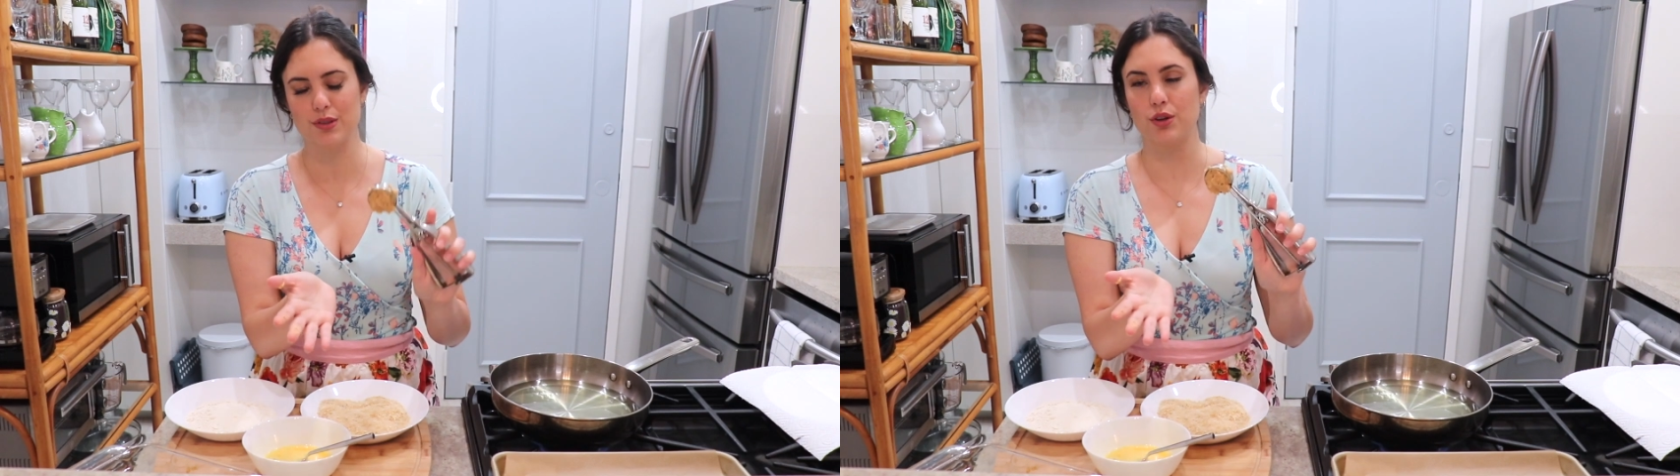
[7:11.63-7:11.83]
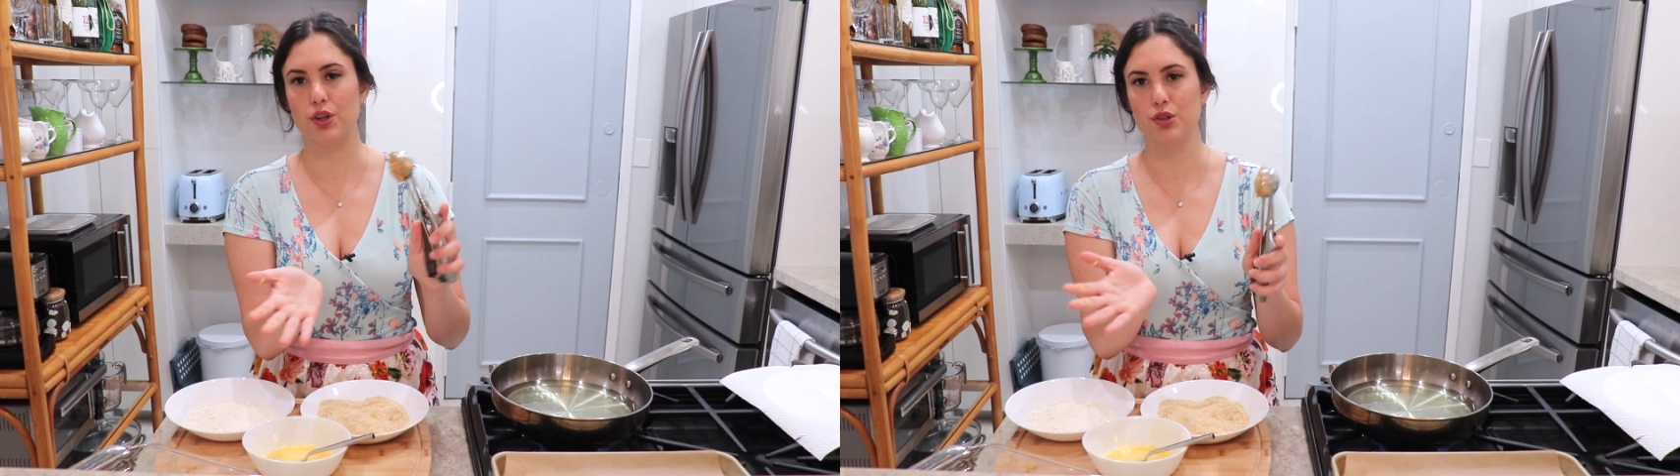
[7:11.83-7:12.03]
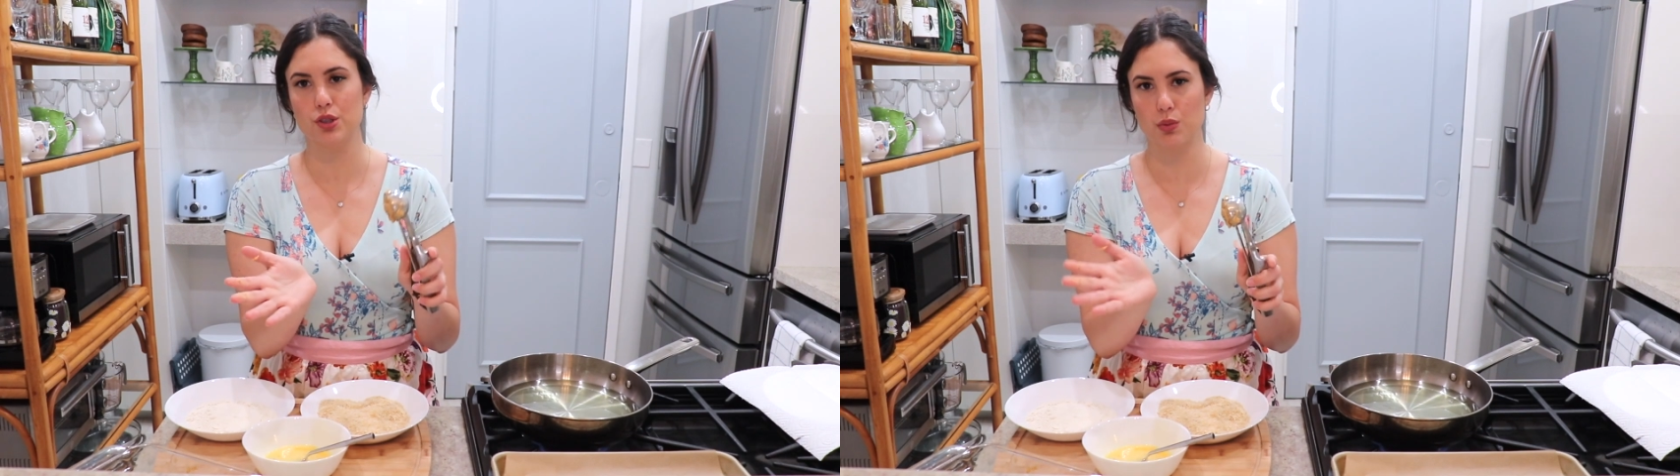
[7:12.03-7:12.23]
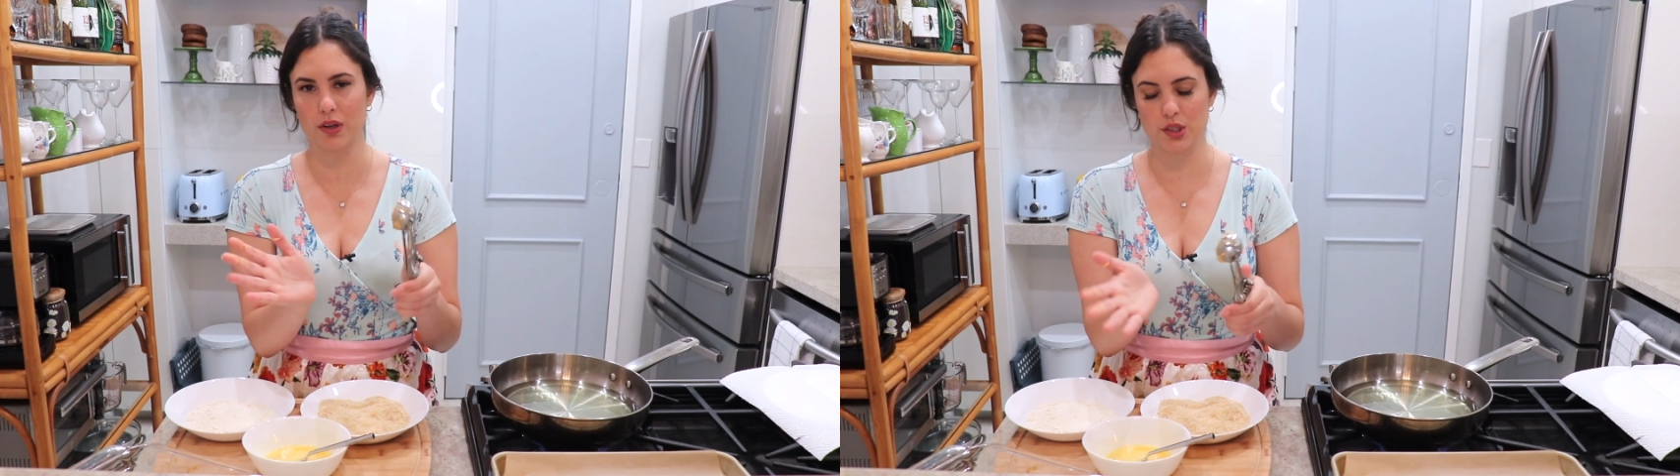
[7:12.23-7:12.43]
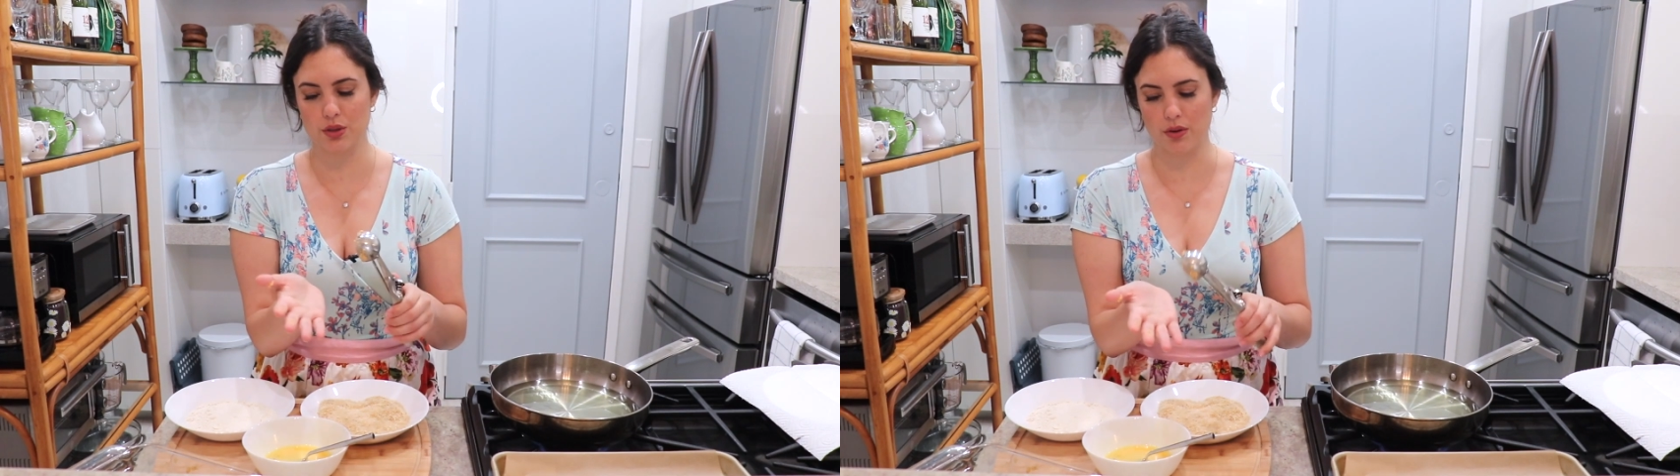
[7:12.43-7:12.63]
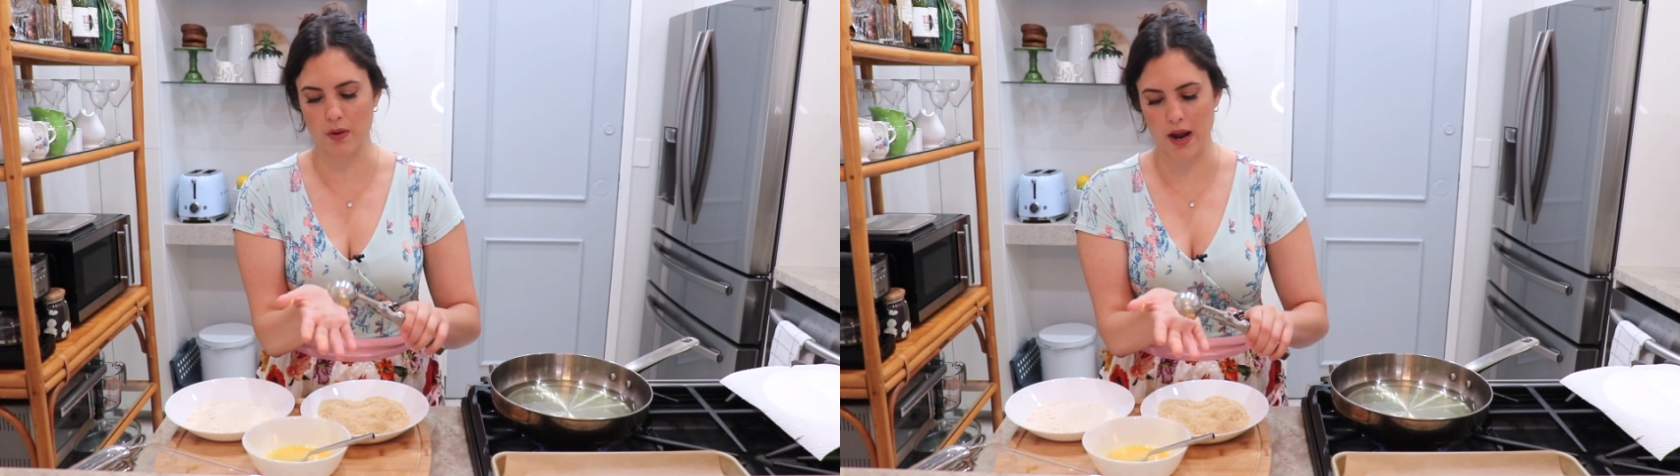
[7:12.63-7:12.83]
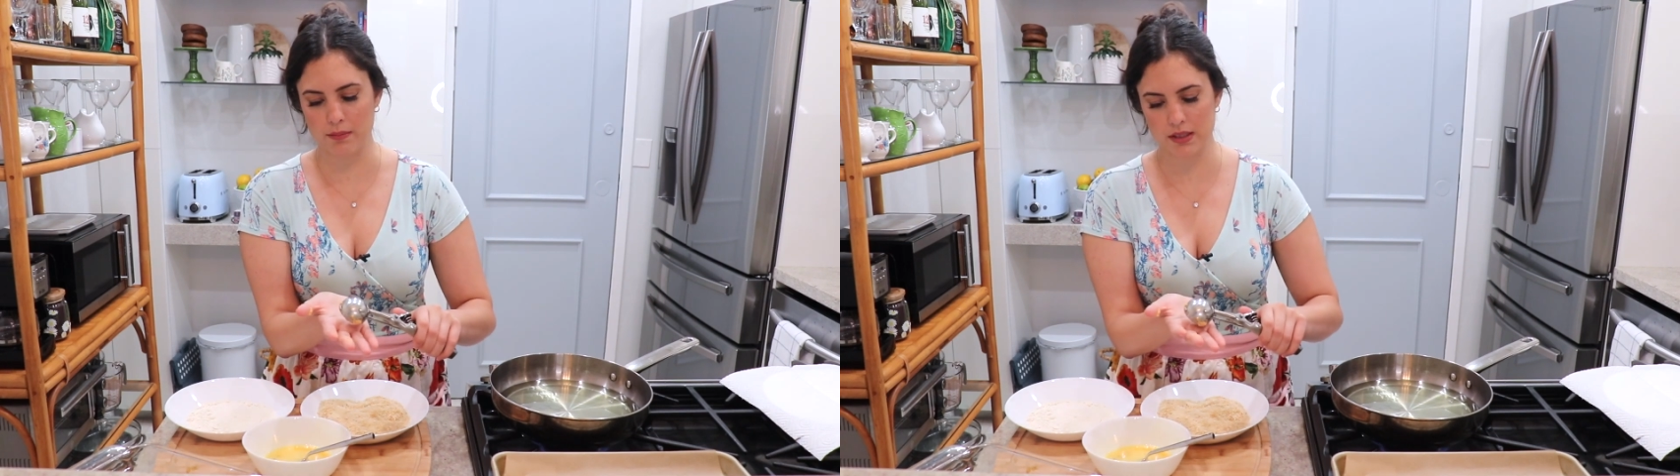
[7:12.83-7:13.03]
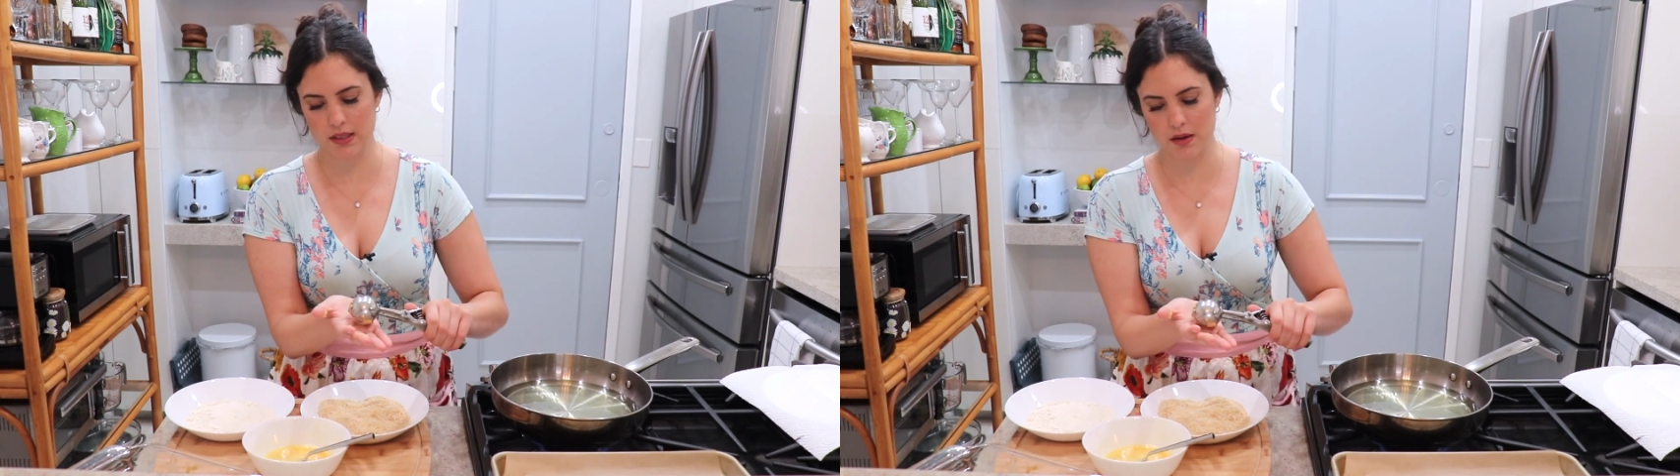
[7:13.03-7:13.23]
so you just want to
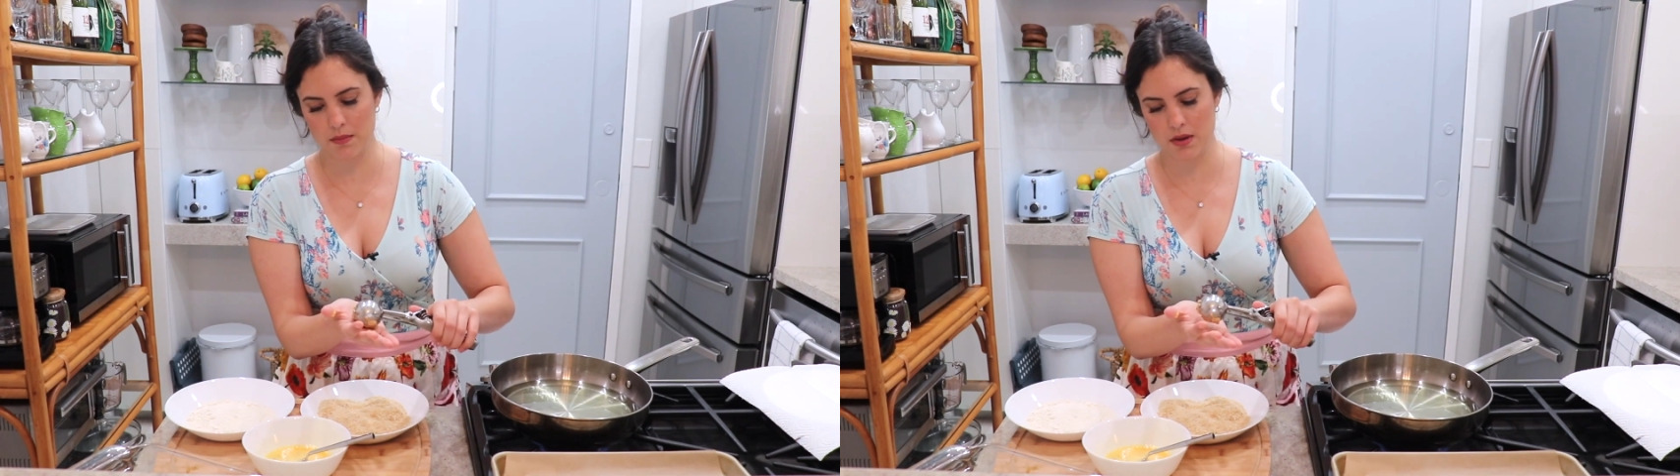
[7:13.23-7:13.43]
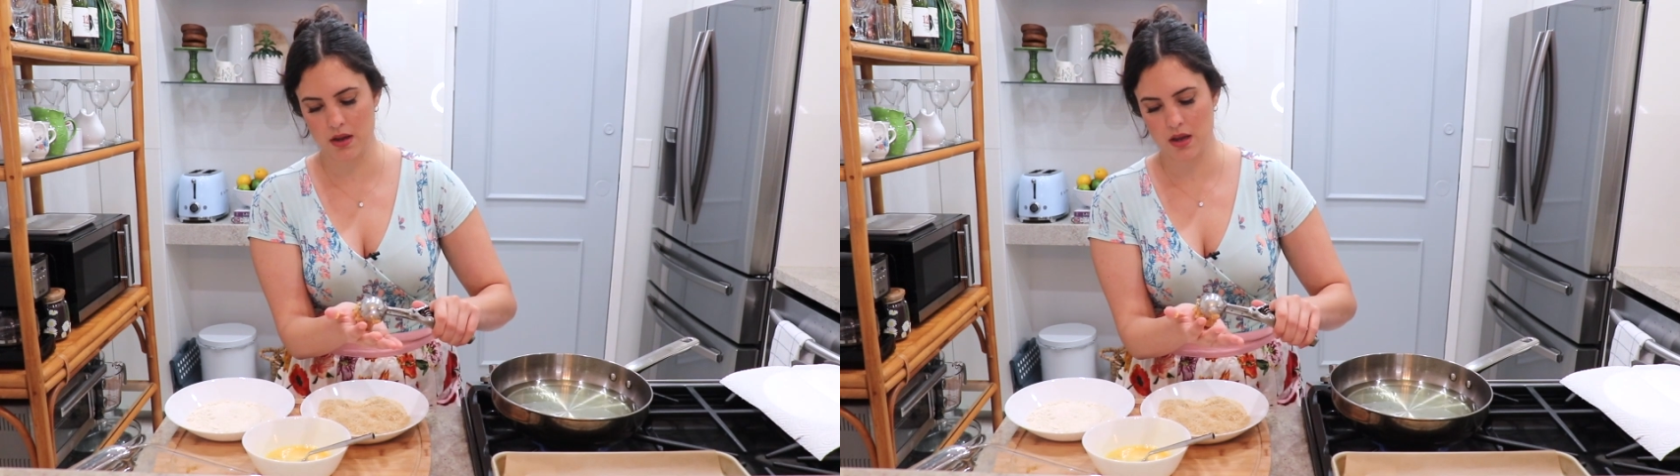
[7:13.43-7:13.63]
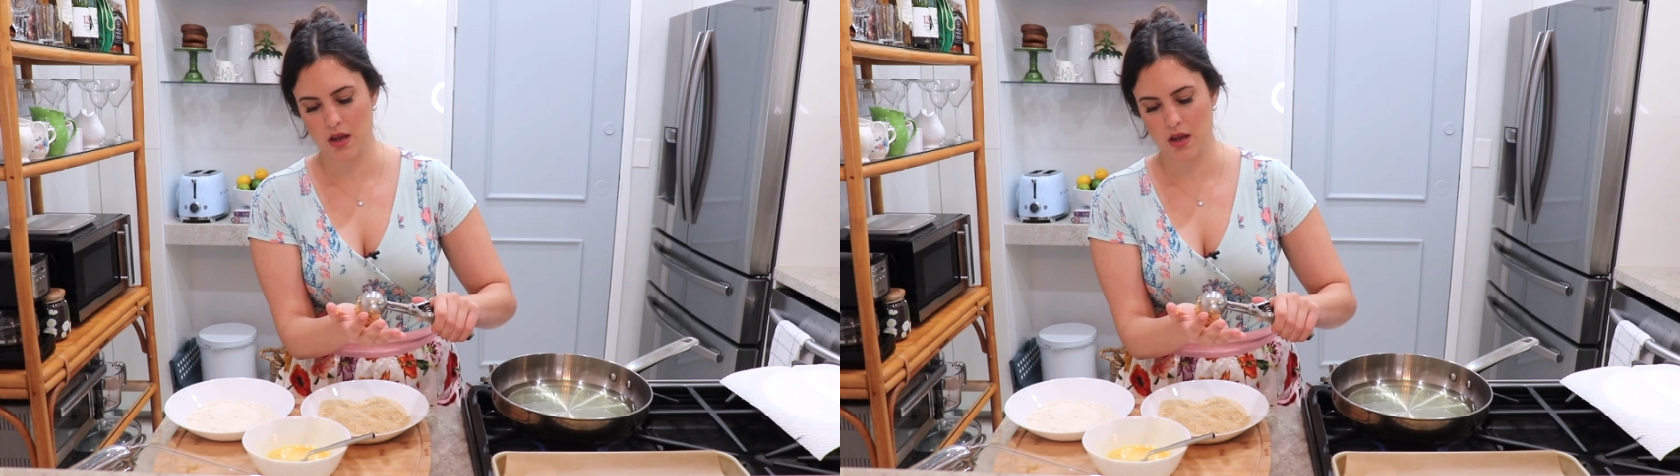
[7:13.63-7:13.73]
grab some.